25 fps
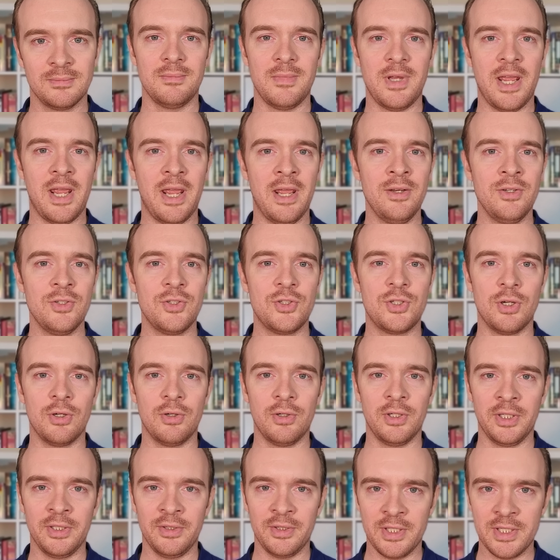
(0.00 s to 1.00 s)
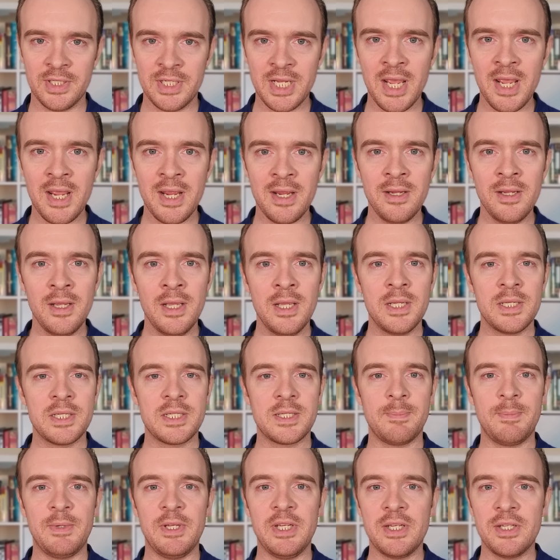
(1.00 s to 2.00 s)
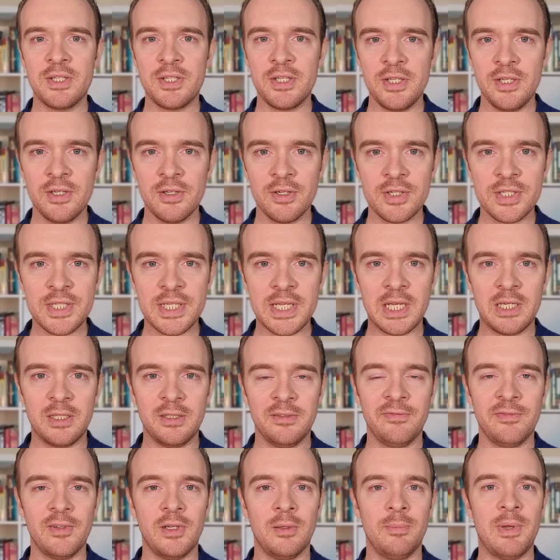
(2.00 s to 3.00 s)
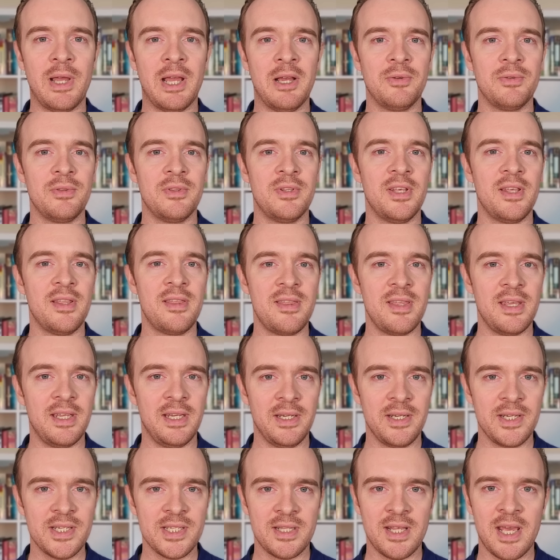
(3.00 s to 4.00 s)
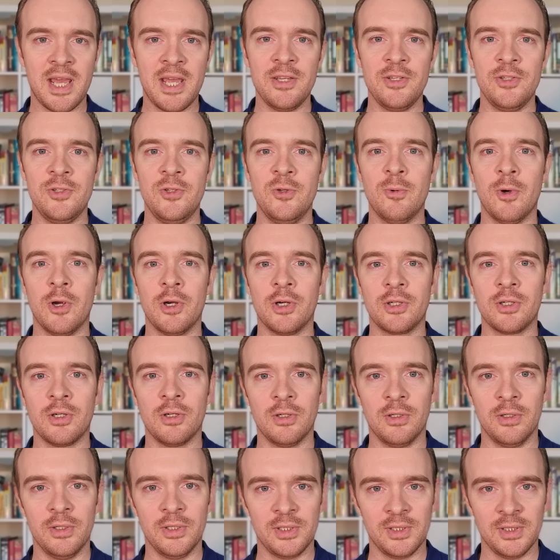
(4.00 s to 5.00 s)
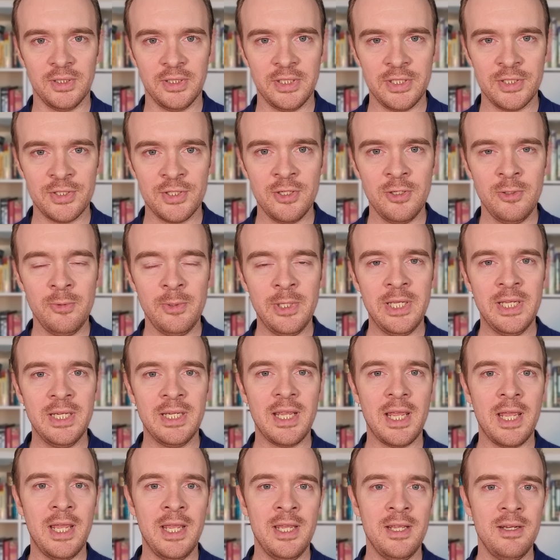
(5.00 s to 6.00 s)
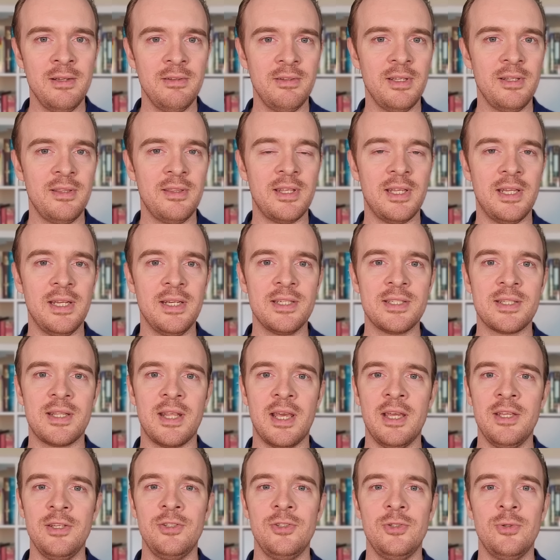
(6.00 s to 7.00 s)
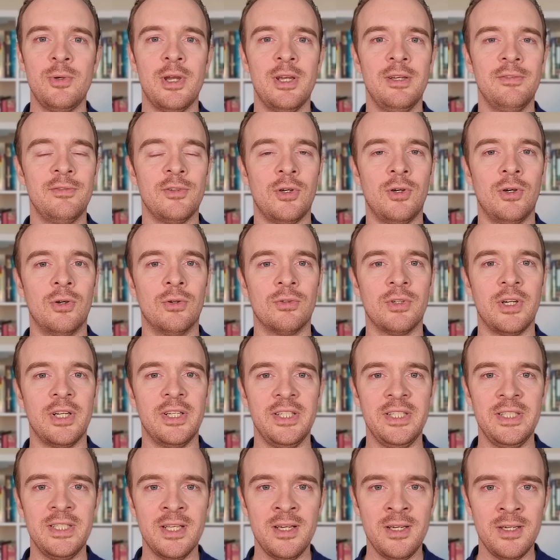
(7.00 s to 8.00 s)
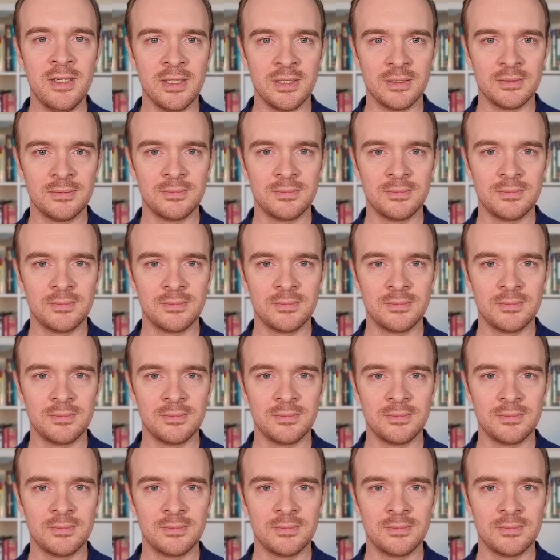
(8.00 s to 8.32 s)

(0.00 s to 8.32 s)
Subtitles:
And during the day, speak to yourself about the things that you are currently doing and the things that you have already done.